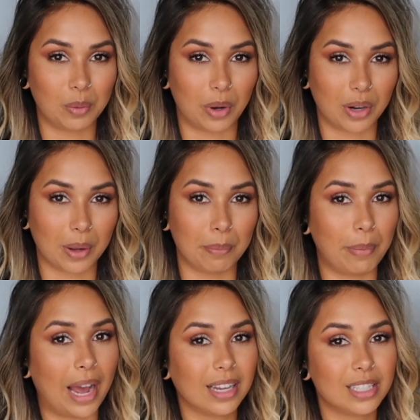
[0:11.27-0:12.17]
Welcome
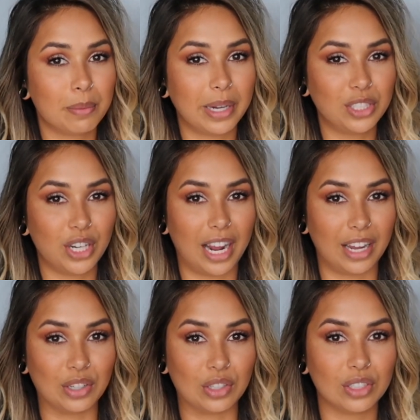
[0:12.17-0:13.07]
back to my
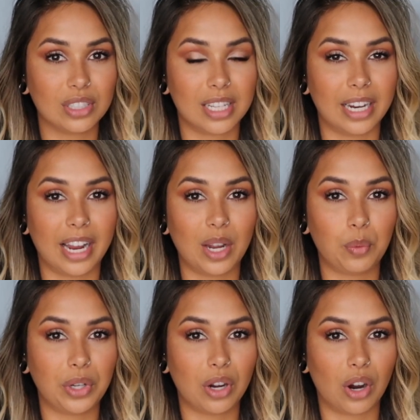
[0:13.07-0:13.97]
channel. Today
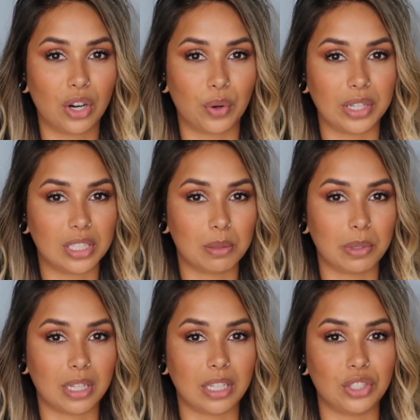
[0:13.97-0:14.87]
we are going to
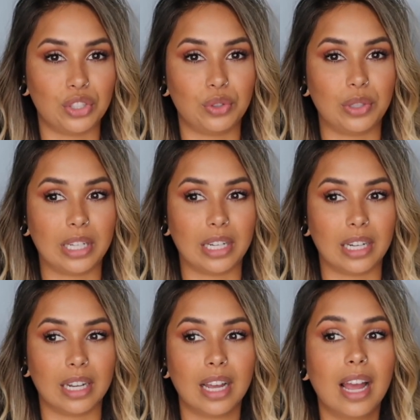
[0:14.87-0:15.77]
be
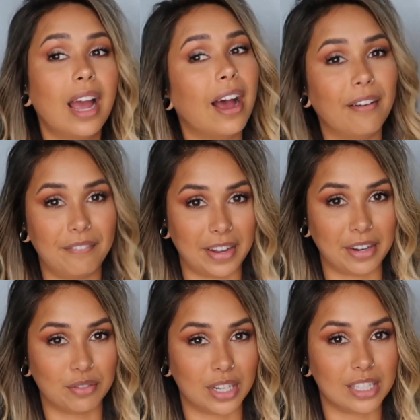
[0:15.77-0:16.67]
doing a
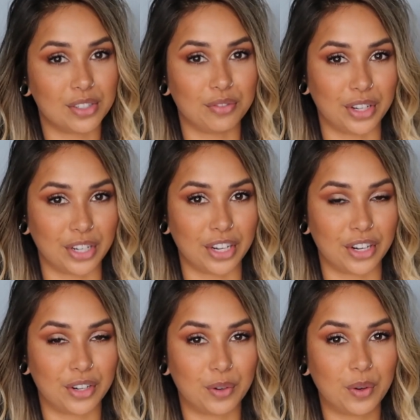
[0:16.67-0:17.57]
favorites
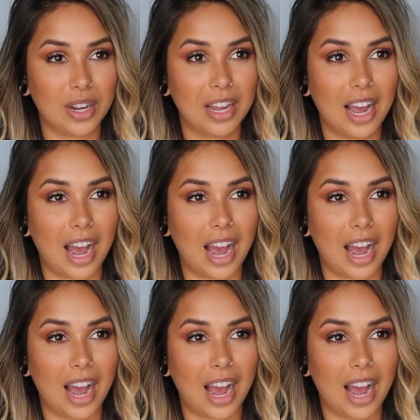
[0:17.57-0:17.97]
video.